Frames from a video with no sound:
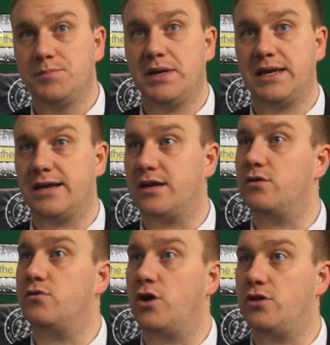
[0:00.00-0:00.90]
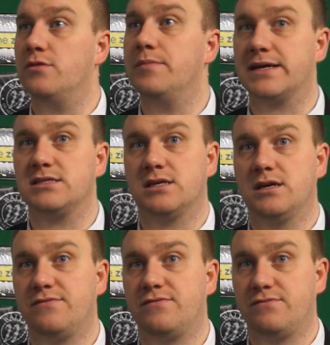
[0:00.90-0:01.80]
in and around the mix, to
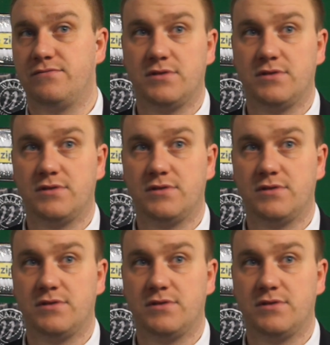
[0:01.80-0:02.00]
give